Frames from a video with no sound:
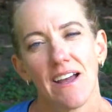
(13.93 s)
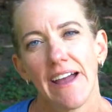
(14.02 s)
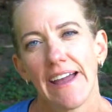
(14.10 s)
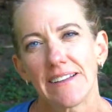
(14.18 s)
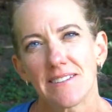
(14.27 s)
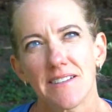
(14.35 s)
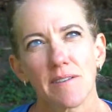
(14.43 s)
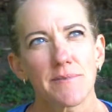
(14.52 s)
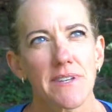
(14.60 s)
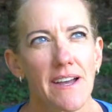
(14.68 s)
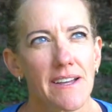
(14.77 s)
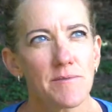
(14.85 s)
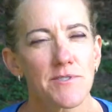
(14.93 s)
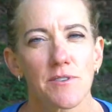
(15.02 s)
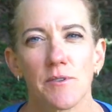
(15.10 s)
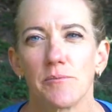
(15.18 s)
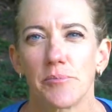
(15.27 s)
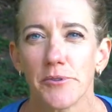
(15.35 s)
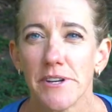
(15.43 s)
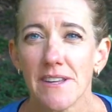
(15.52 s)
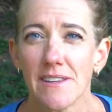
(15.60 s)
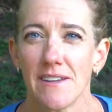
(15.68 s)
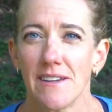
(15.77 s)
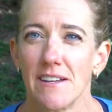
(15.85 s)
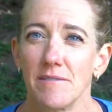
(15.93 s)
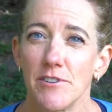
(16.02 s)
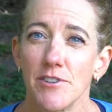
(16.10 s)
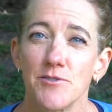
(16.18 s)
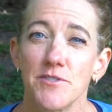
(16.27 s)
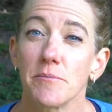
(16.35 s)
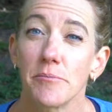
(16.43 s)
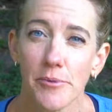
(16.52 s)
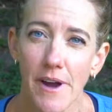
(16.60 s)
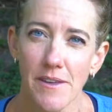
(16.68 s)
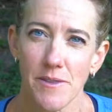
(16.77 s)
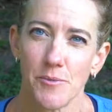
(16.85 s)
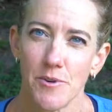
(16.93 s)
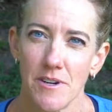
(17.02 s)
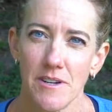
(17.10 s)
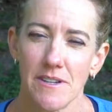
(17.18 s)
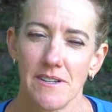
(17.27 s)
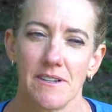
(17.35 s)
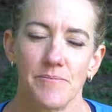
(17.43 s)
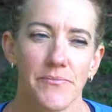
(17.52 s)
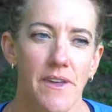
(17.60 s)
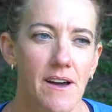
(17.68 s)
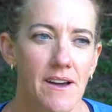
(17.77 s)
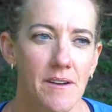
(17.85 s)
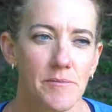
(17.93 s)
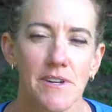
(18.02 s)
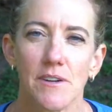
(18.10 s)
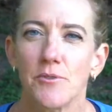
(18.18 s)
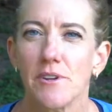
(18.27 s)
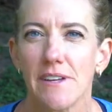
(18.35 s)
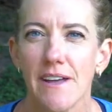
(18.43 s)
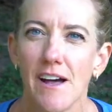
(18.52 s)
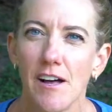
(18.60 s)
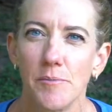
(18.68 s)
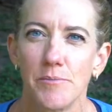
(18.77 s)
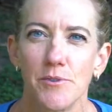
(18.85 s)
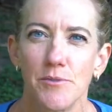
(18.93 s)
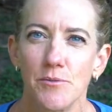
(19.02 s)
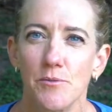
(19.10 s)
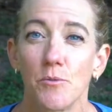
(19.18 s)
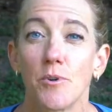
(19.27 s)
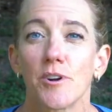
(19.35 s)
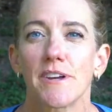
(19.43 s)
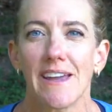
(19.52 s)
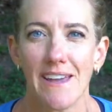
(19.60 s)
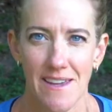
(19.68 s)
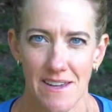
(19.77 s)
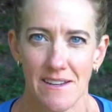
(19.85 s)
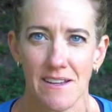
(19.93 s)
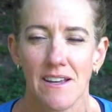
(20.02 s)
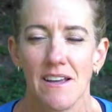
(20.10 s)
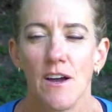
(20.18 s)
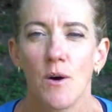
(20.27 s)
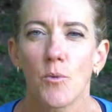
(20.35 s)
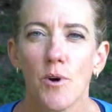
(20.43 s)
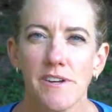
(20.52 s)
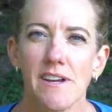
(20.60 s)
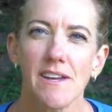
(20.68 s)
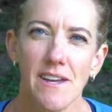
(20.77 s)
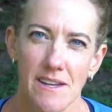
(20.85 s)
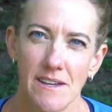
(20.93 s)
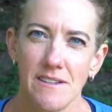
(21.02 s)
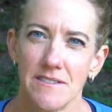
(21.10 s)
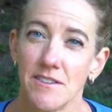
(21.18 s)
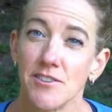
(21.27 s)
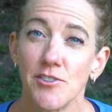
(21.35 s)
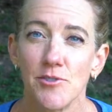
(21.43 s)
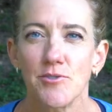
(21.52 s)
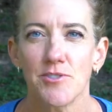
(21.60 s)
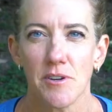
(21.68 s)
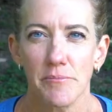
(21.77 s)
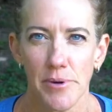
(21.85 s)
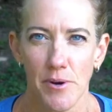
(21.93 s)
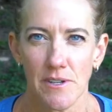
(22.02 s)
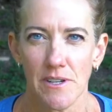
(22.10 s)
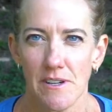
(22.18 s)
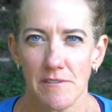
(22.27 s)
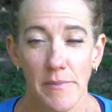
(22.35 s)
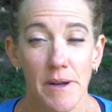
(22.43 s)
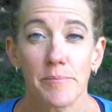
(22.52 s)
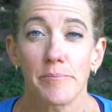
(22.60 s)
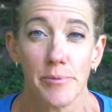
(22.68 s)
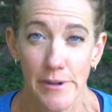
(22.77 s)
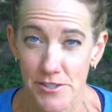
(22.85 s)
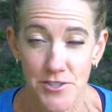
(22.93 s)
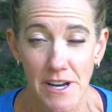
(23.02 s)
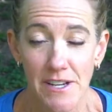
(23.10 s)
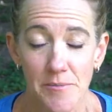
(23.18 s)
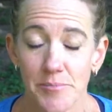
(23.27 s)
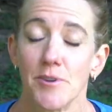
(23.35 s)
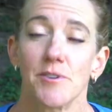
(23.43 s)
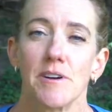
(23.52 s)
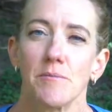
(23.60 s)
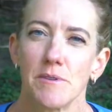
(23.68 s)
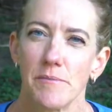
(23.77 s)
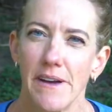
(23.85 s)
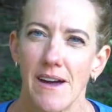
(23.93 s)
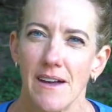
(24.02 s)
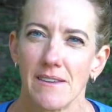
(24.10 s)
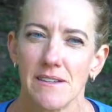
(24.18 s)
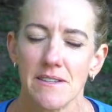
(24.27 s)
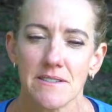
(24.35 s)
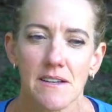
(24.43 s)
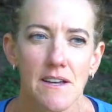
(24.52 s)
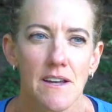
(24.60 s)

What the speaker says: And sometimes breathing and using breath work can really help you work in. Working in is a huge component of my training program with my athletes.